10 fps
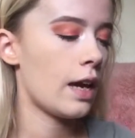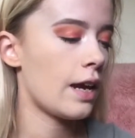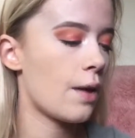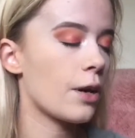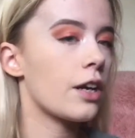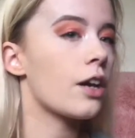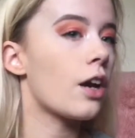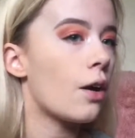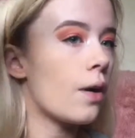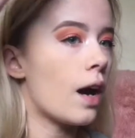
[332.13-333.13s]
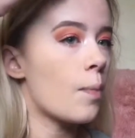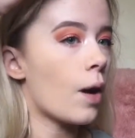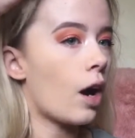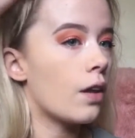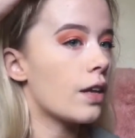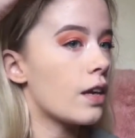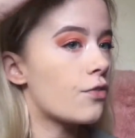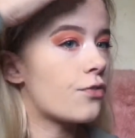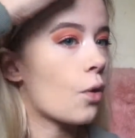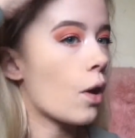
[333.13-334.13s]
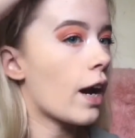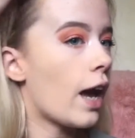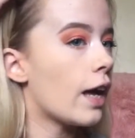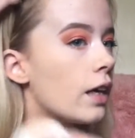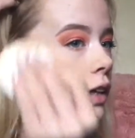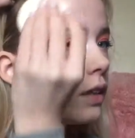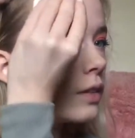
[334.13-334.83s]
And now we're gonna go up on the forehead.